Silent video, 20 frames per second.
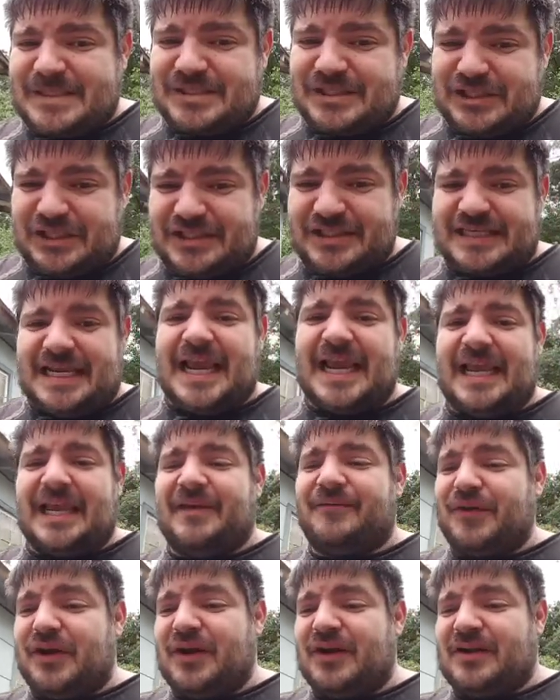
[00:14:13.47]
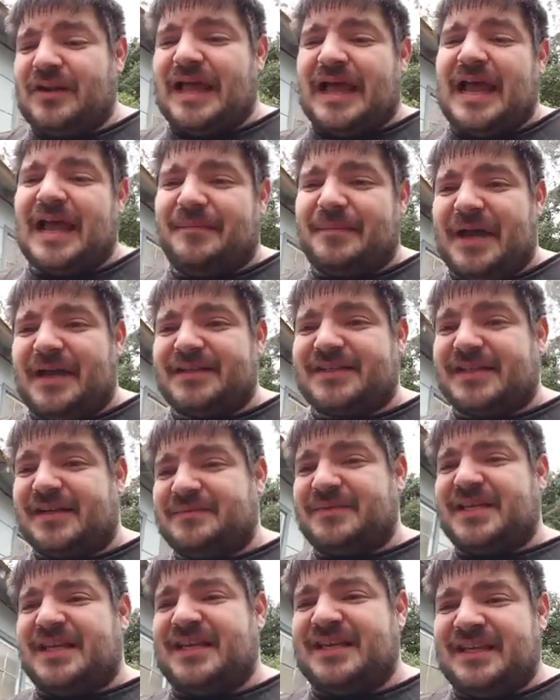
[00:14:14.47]
Just saying, if you're going to lie about
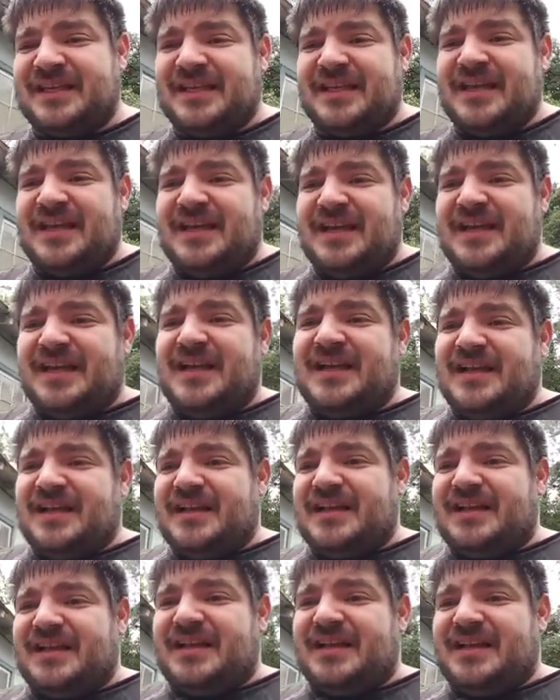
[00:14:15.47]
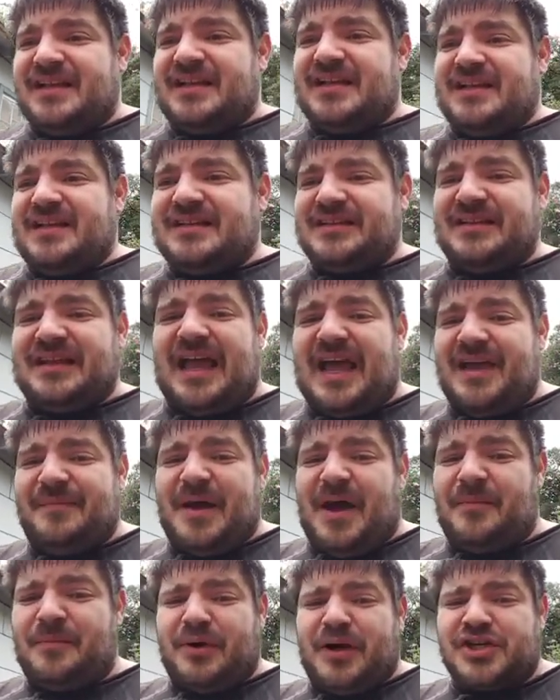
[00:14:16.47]
something, lie
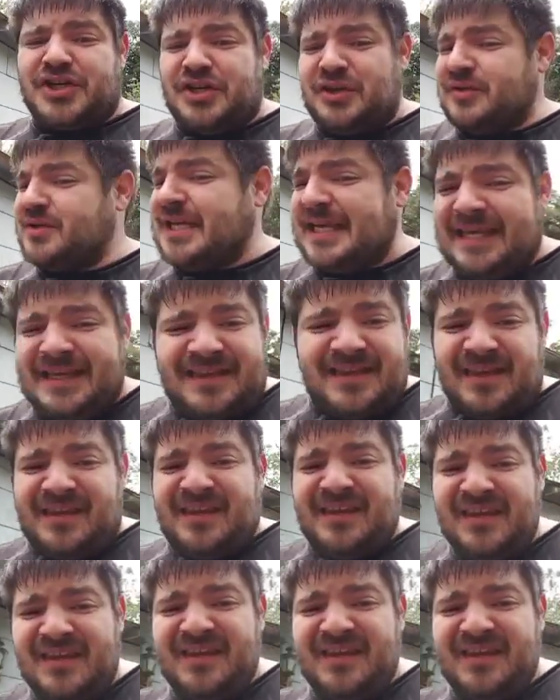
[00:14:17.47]
about brushing your teeth.